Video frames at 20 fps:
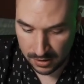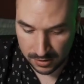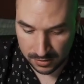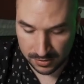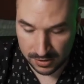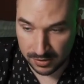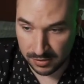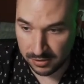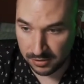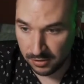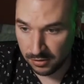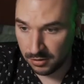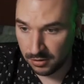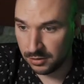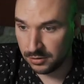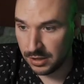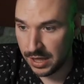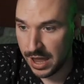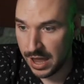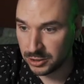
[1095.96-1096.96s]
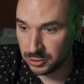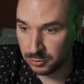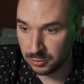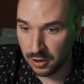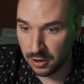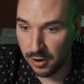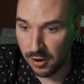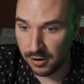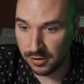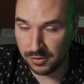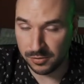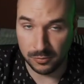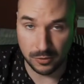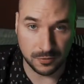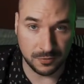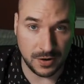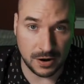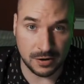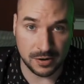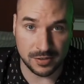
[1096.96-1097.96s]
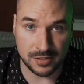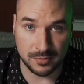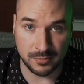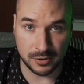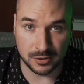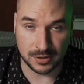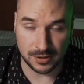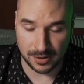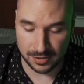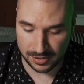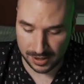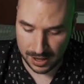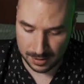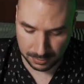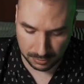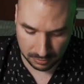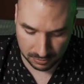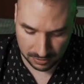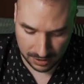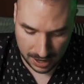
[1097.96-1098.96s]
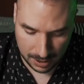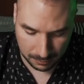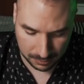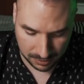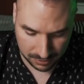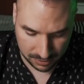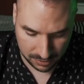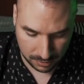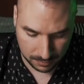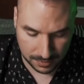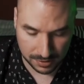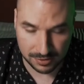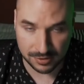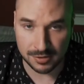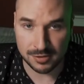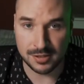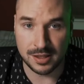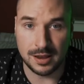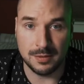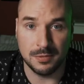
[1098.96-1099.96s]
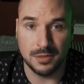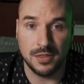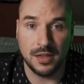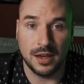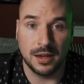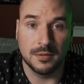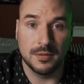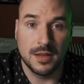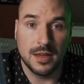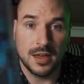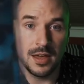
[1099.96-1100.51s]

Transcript: since the actual cards look very similar to the samples, I would assume it's the same thing.